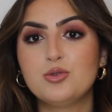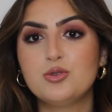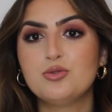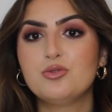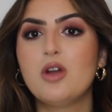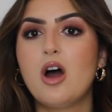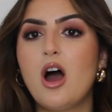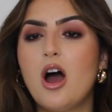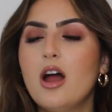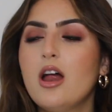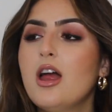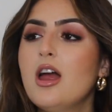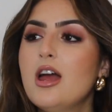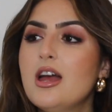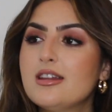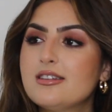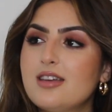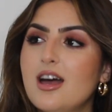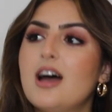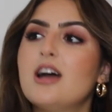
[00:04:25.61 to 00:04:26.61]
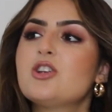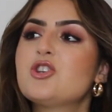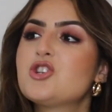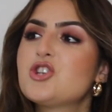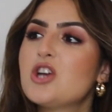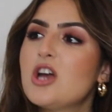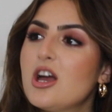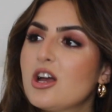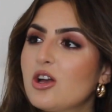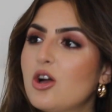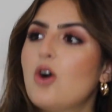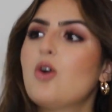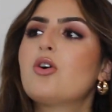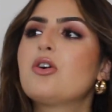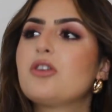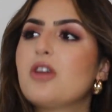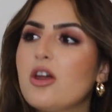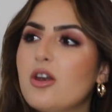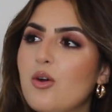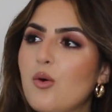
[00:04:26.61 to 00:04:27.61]
do not touch
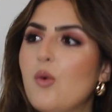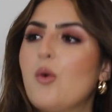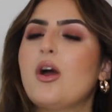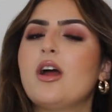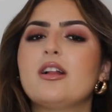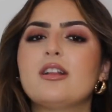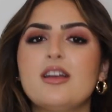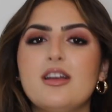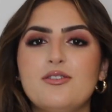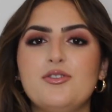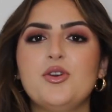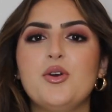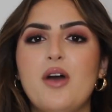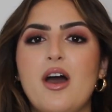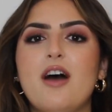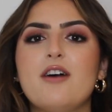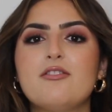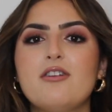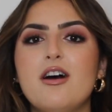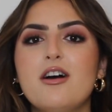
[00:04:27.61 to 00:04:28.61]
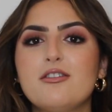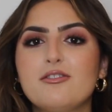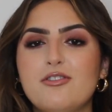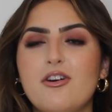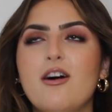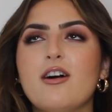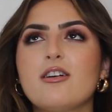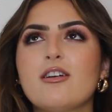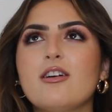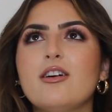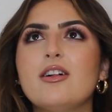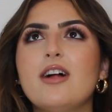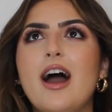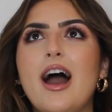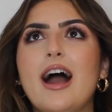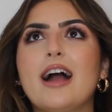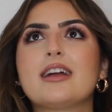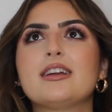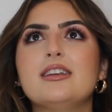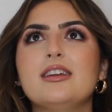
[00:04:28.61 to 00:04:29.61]
coconut oil if you have fungal
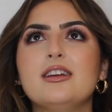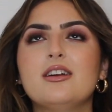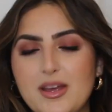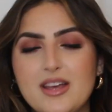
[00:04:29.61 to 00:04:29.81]
acne,